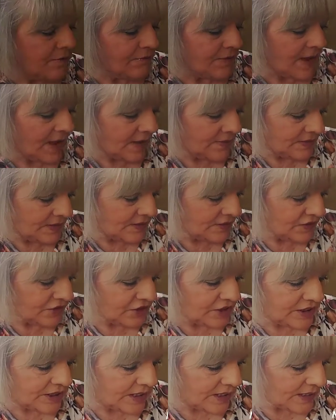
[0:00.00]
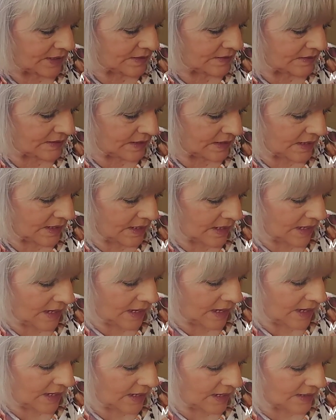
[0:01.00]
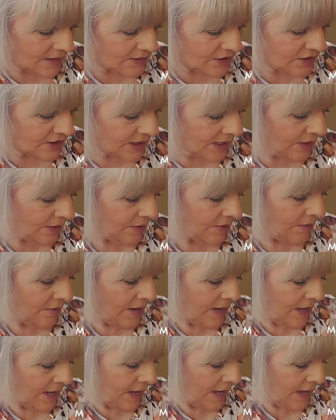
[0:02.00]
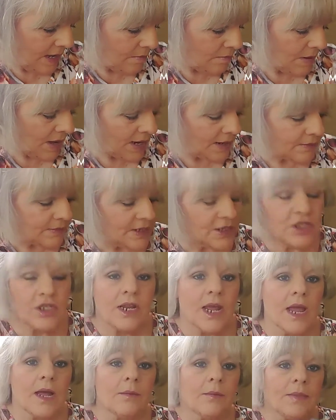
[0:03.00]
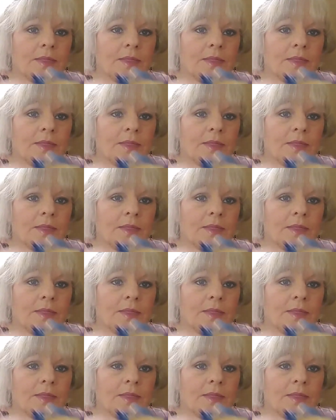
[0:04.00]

found this cheese, cheddar, and Monterey Jack